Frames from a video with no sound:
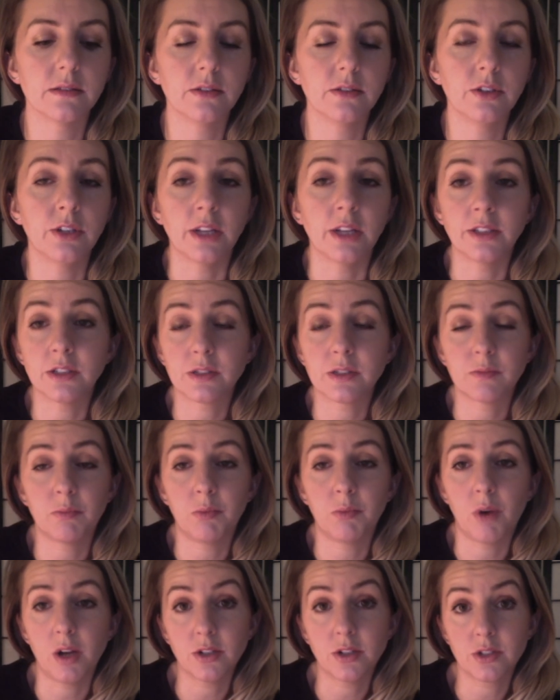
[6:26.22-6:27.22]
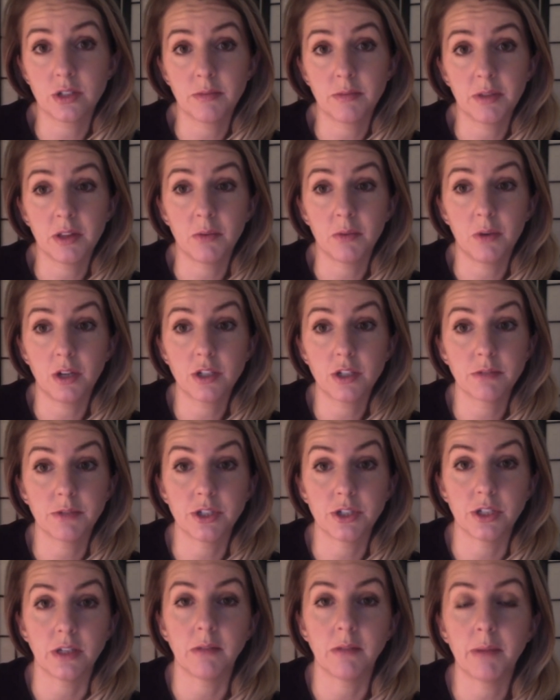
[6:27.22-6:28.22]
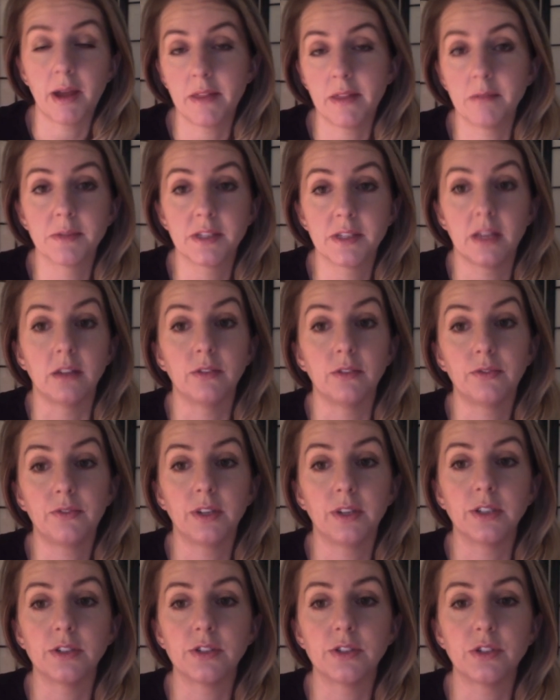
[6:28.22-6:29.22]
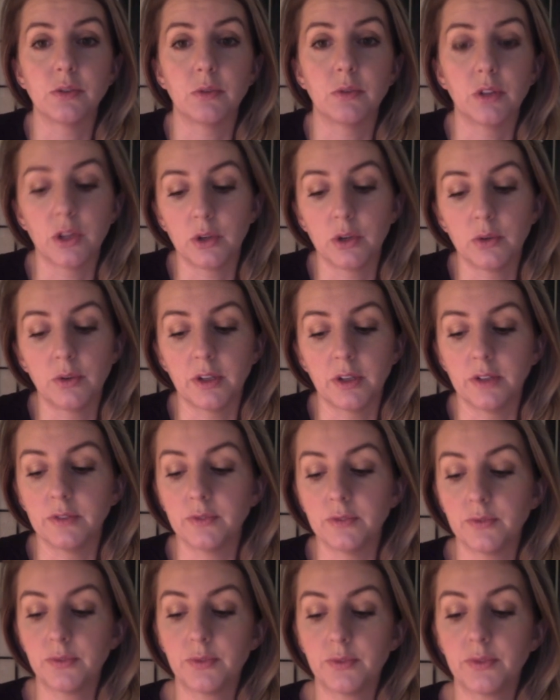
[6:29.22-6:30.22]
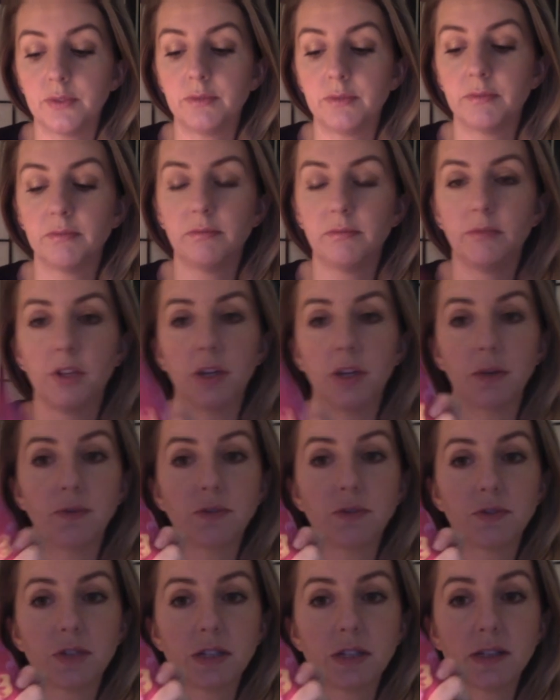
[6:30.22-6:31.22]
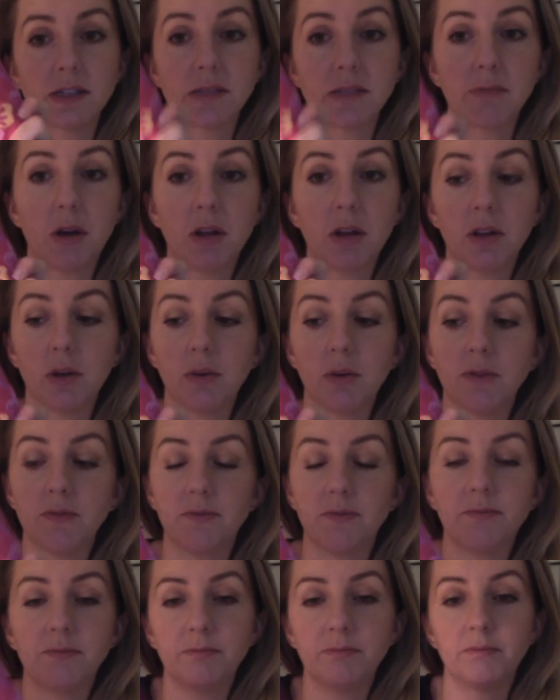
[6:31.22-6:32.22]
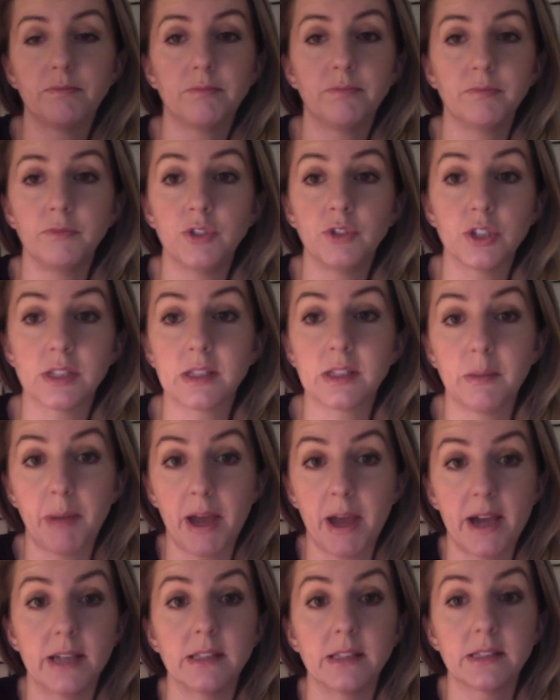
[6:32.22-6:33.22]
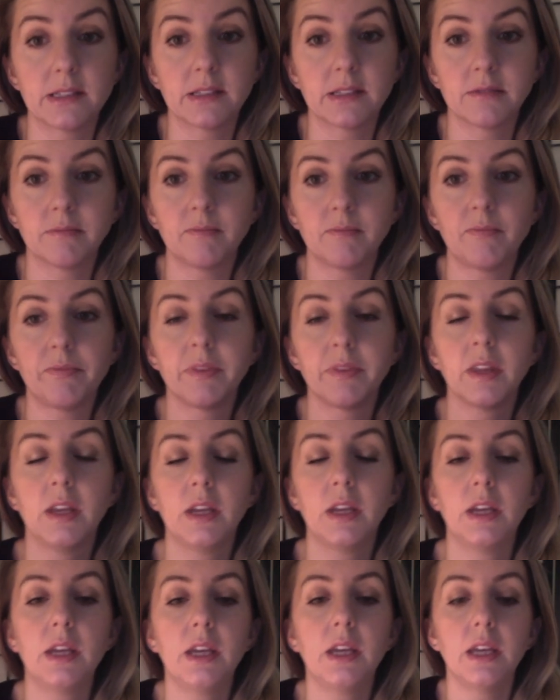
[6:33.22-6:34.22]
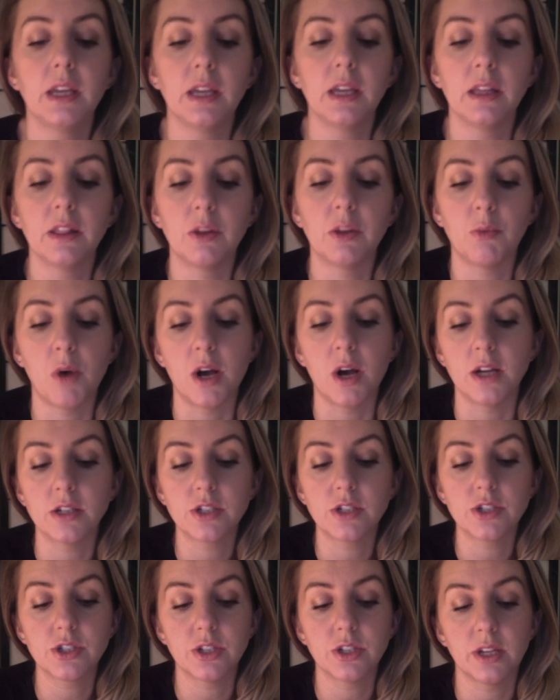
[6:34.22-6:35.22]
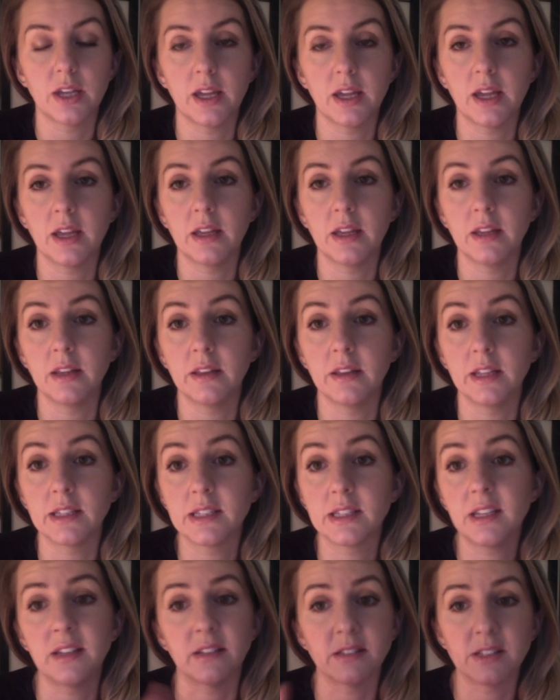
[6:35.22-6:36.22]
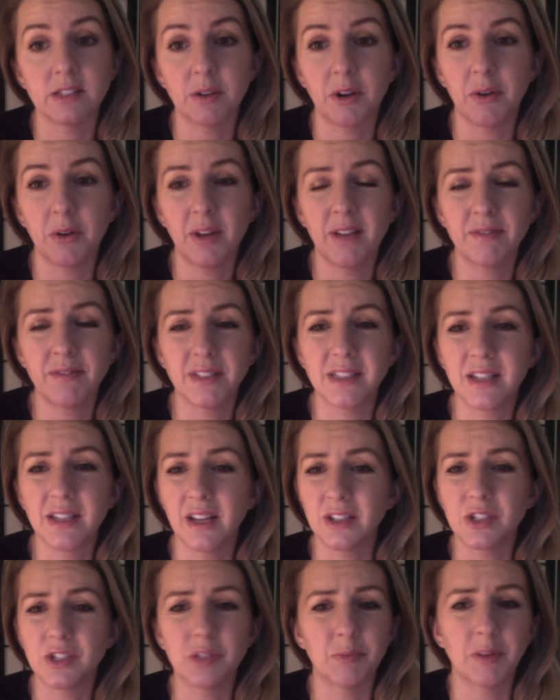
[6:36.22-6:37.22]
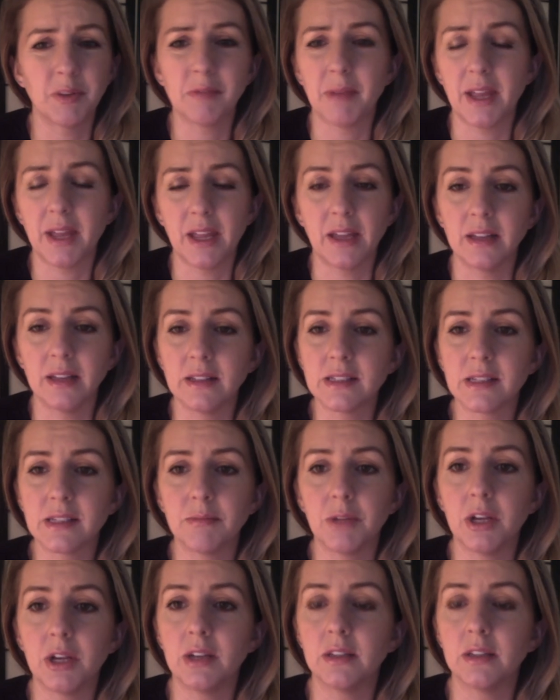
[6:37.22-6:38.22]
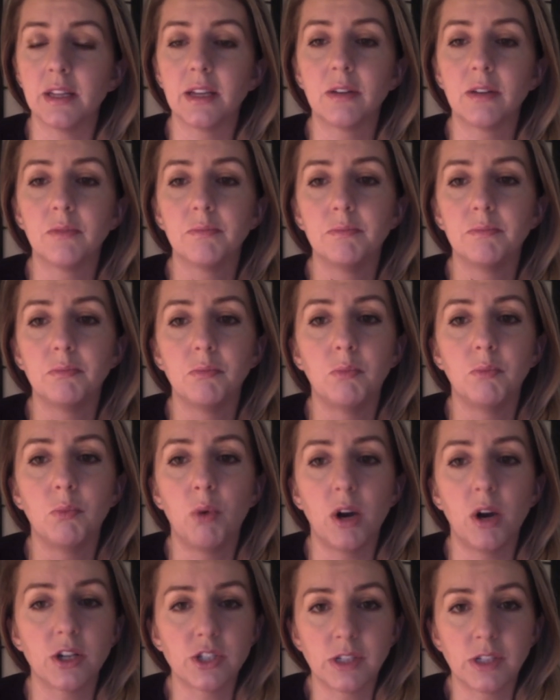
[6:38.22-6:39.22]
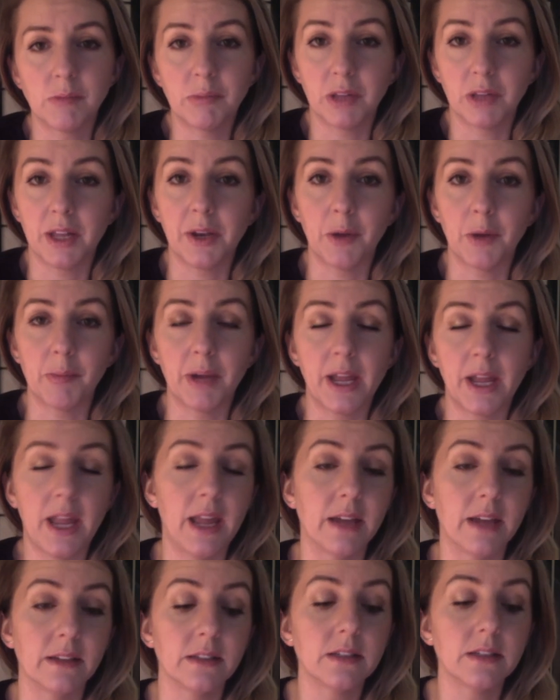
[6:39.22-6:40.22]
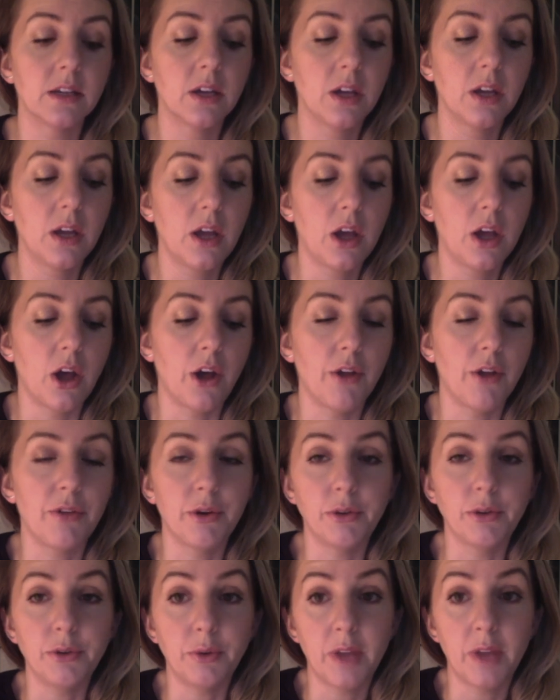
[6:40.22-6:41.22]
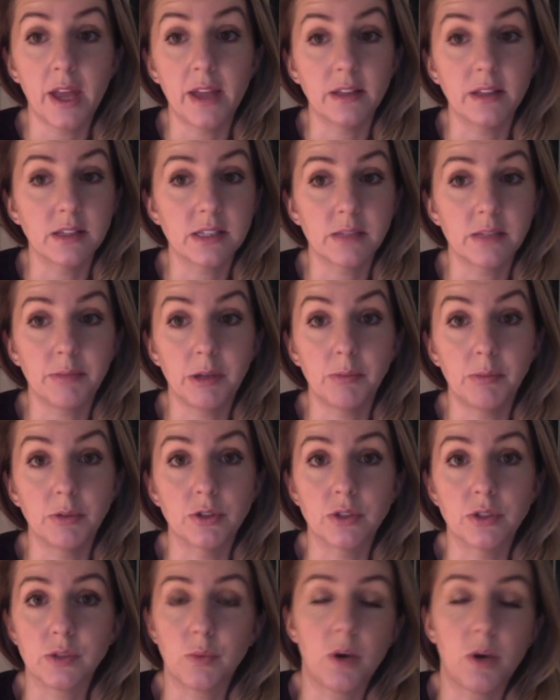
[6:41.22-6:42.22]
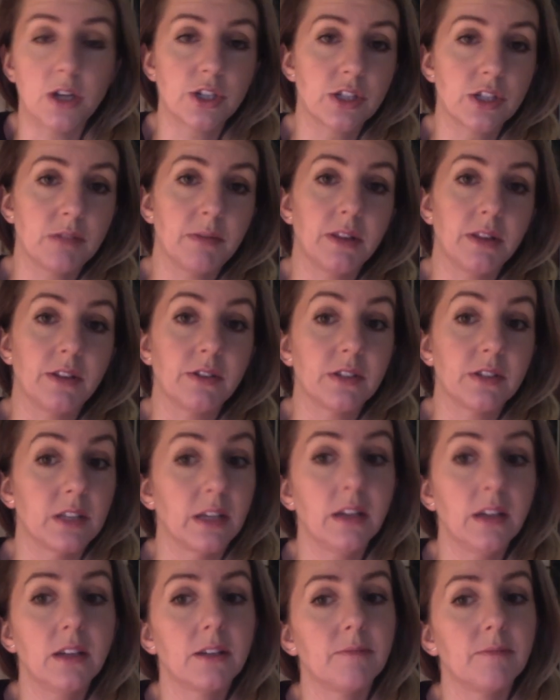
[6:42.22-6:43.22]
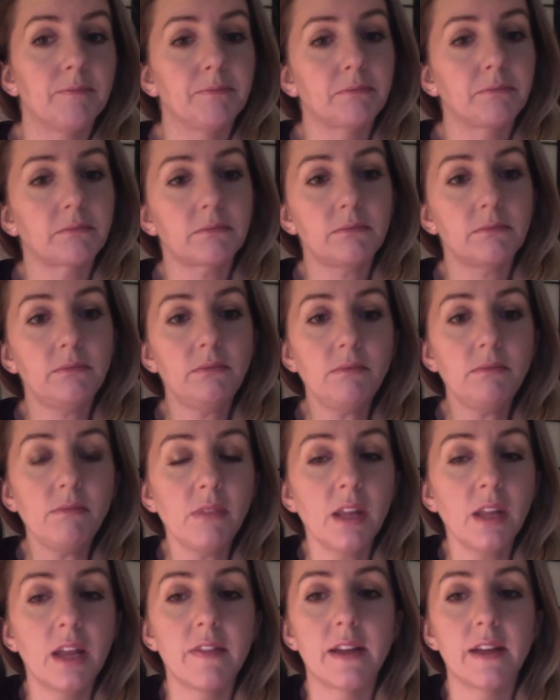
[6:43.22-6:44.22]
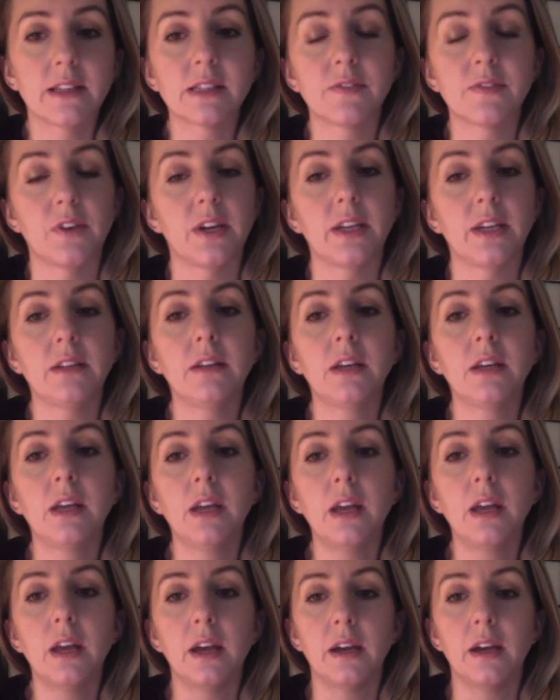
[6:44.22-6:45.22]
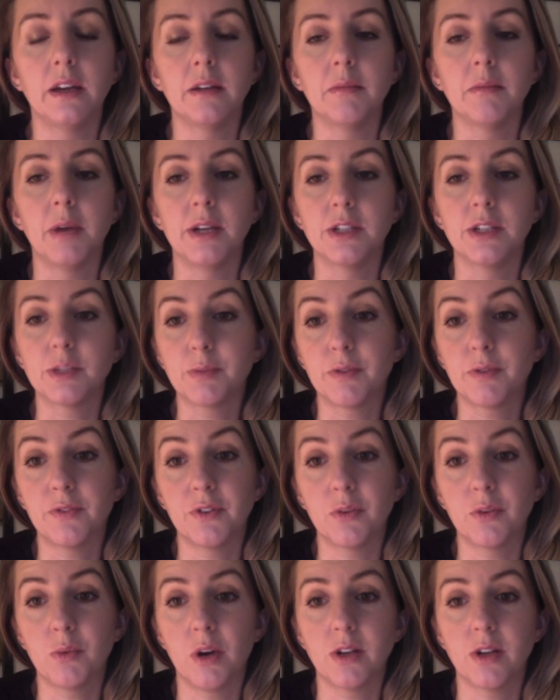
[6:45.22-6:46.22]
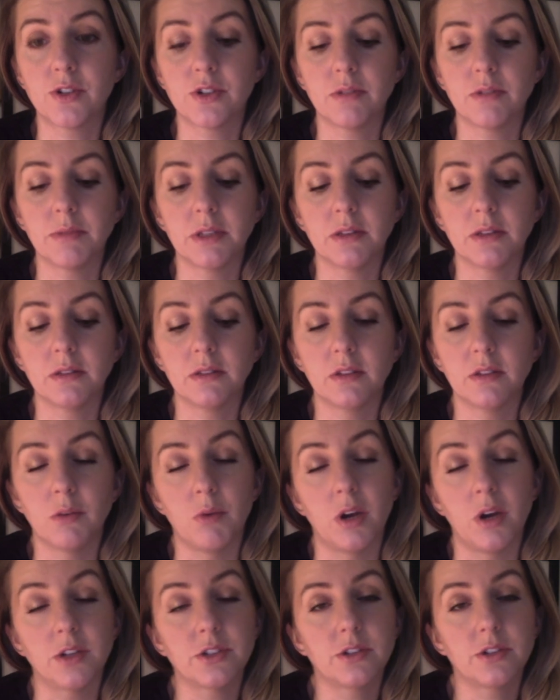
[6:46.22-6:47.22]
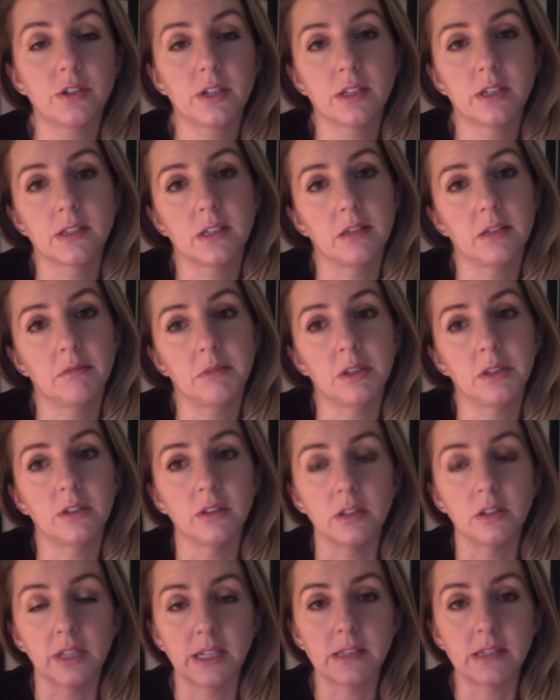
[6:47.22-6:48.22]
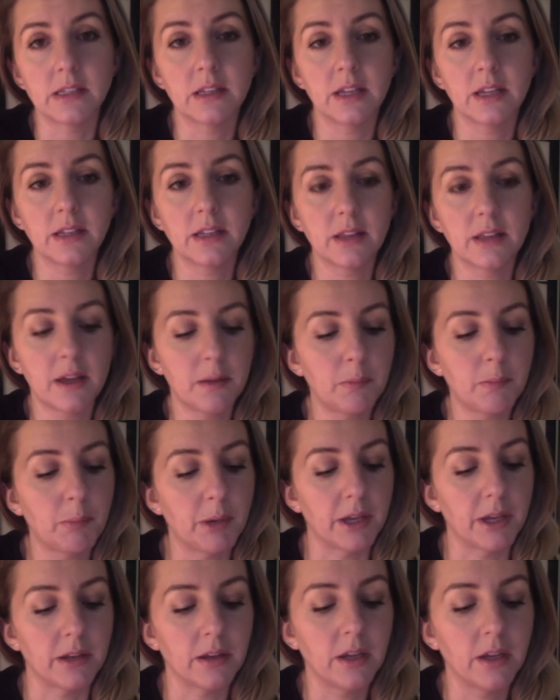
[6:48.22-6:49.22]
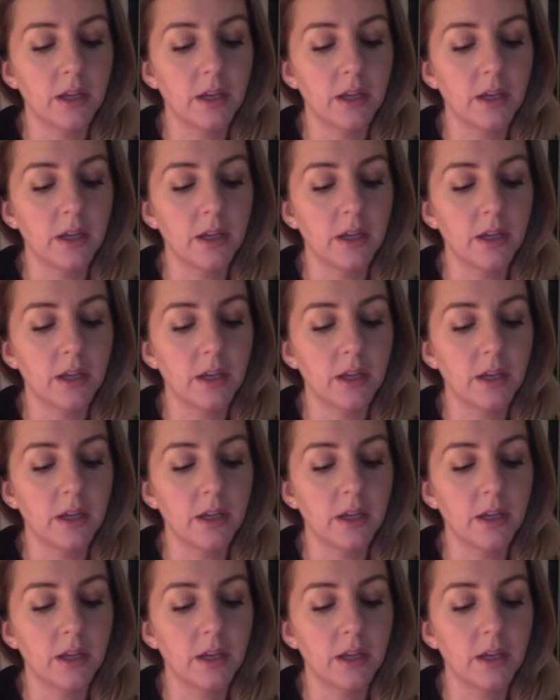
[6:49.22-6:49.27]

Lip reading: I just wash them in the washing machine by themselves. I just do a load of, just a small load of just the pads in the wash, and that's it. So I don't have to touch them with my hands. I'm not like washing blood out by hand, although you can. Some people just wash them in their sink, and that's fine. I just prefer to wash them in the washer because I'm a little lazy like that, but